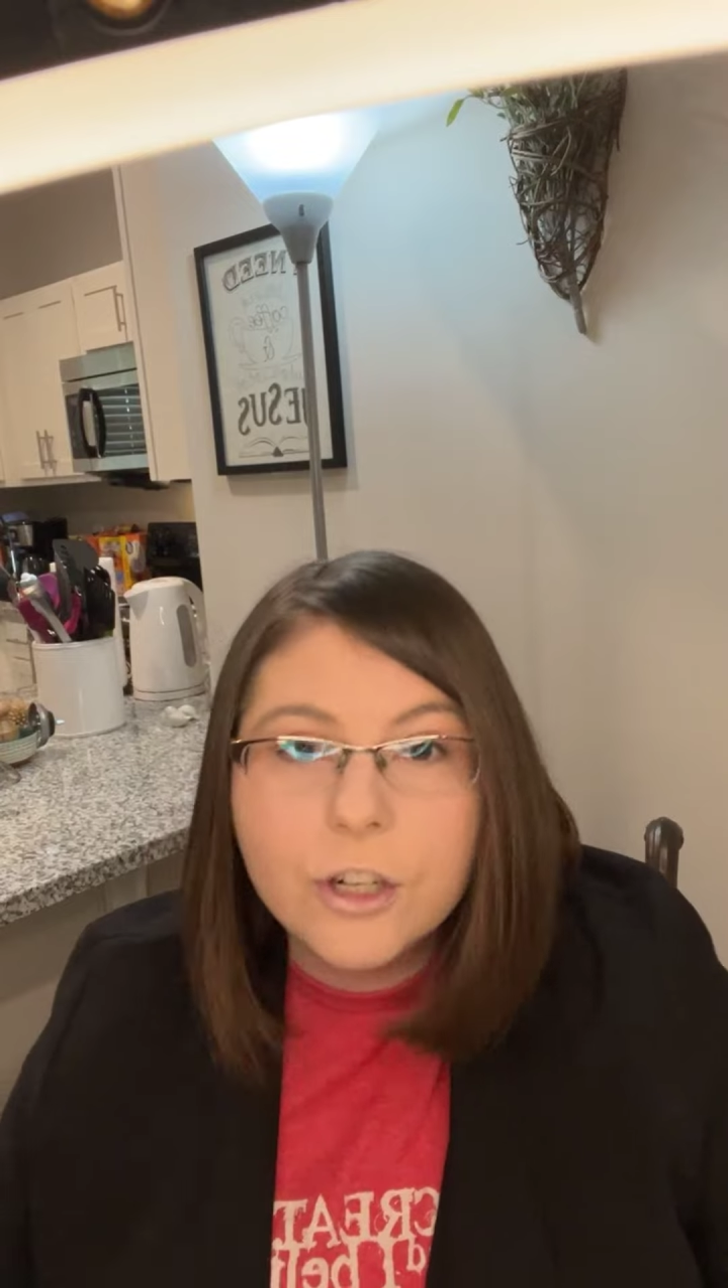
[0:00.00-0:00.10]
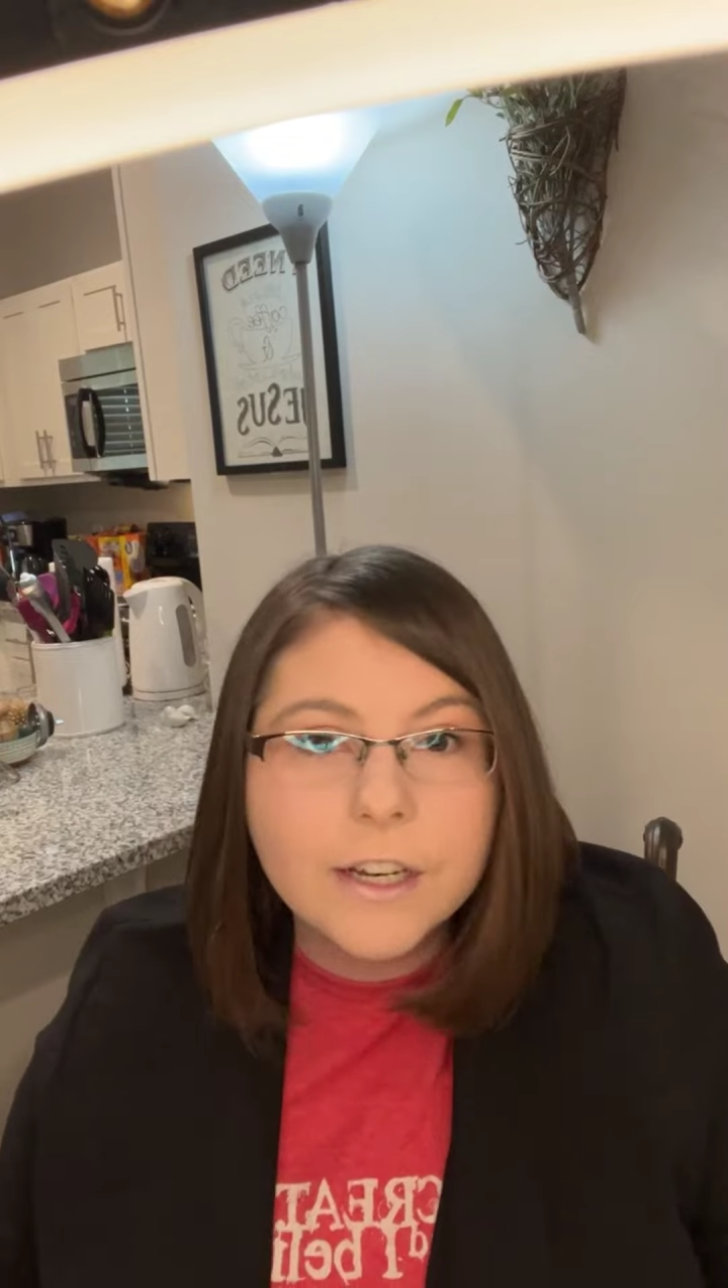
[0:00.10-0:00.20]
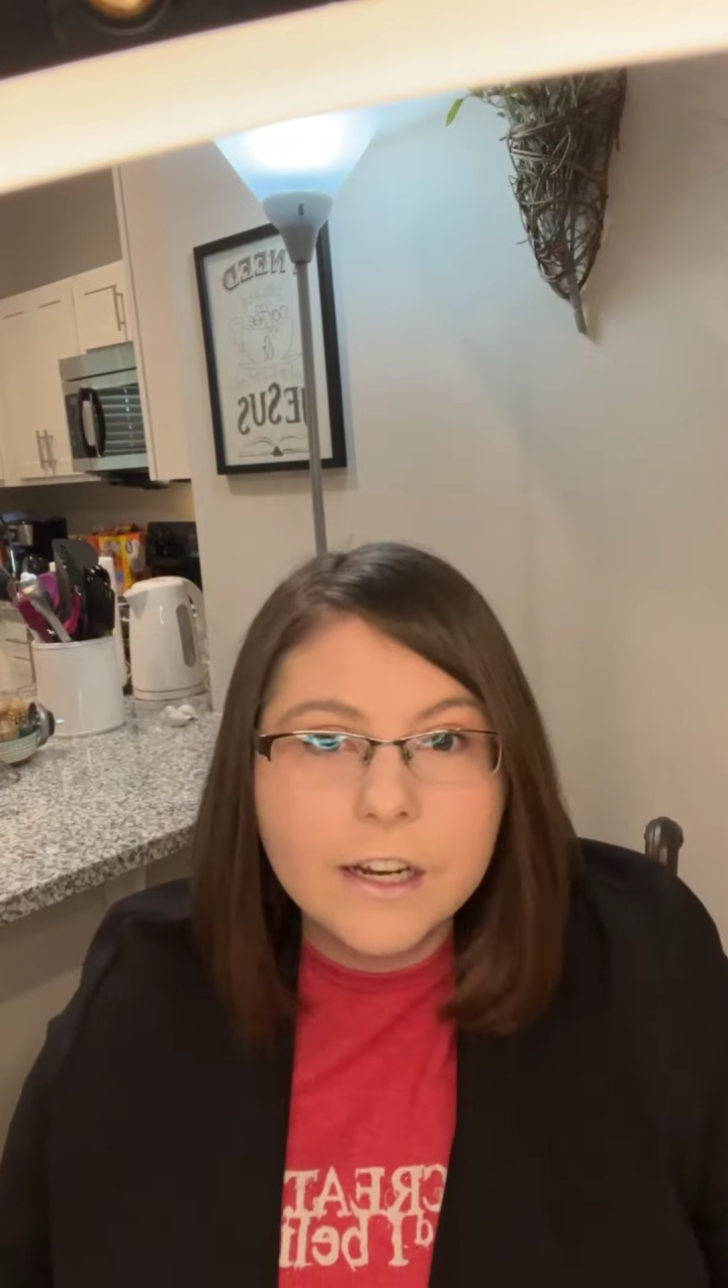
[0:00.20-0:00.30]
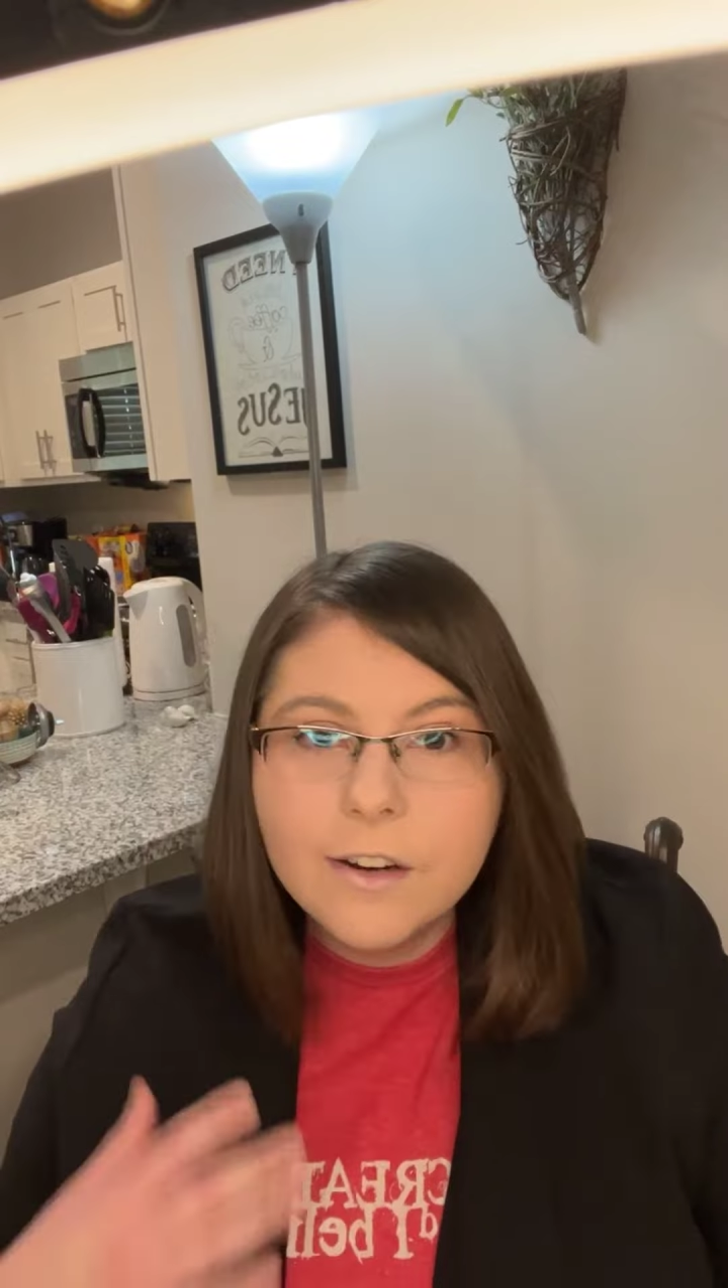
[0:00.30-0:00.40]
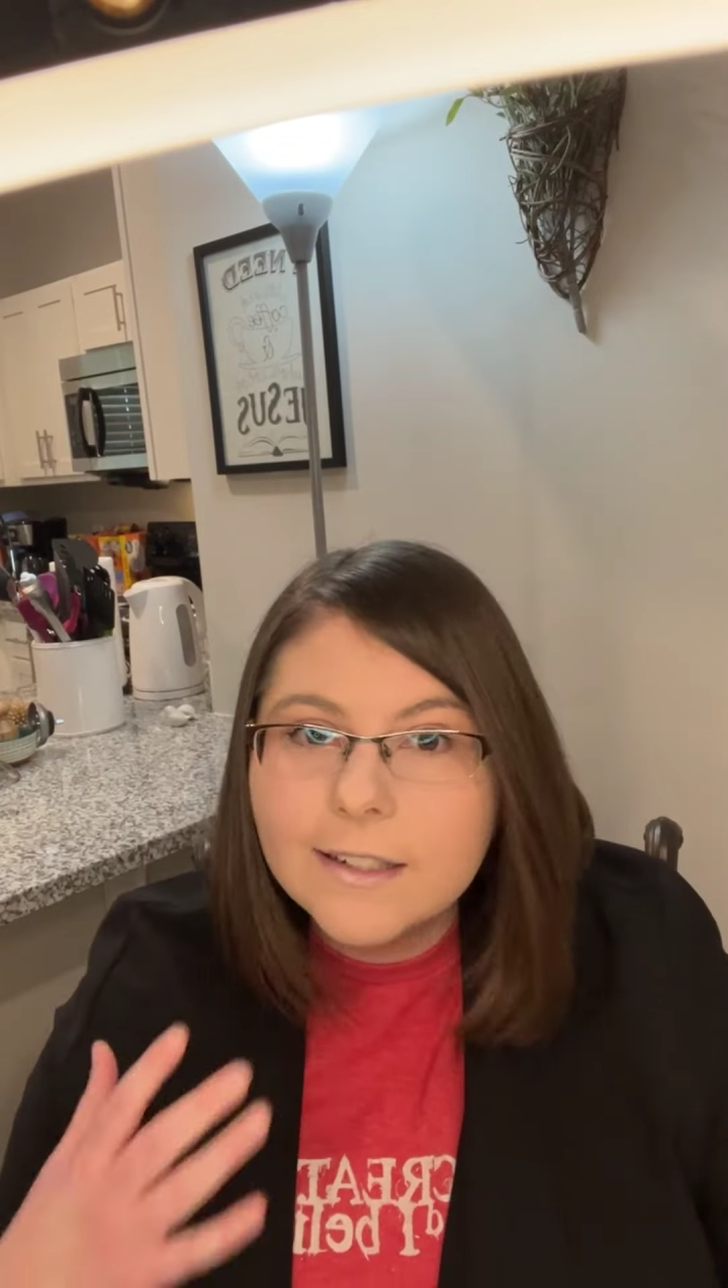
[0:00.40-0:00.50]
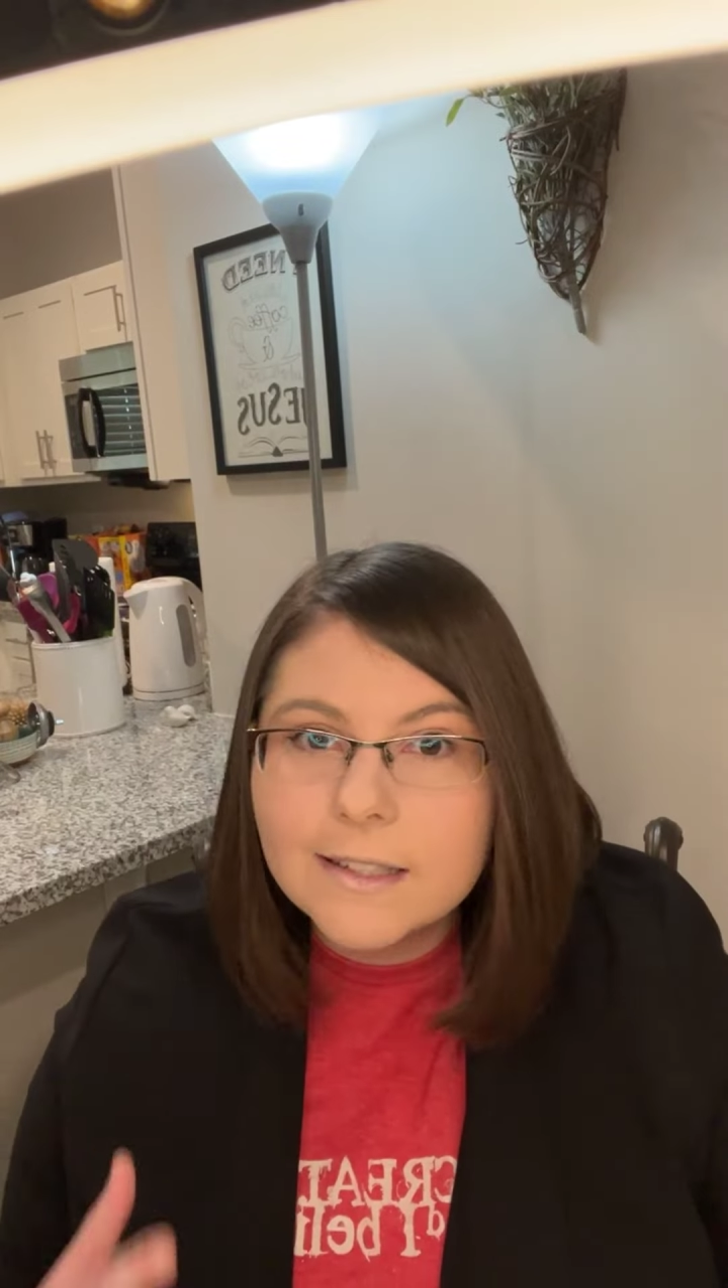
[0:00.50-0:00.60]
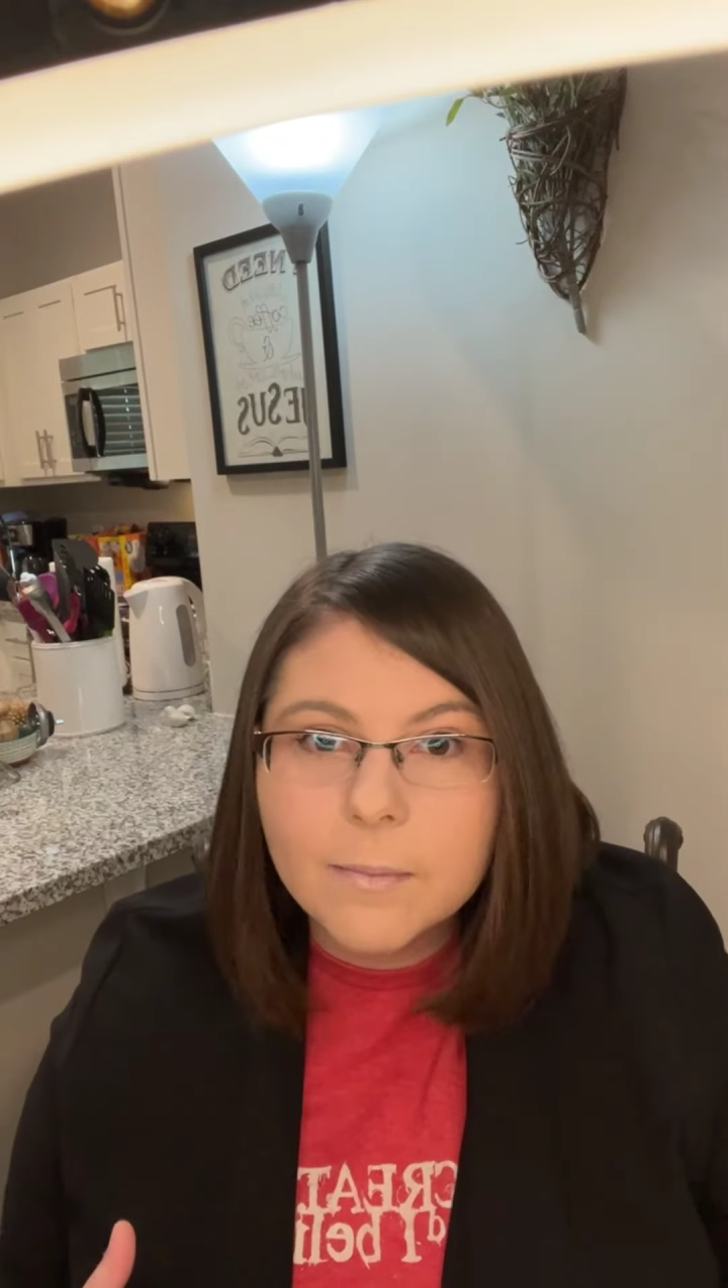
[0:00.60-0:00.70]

you're hearing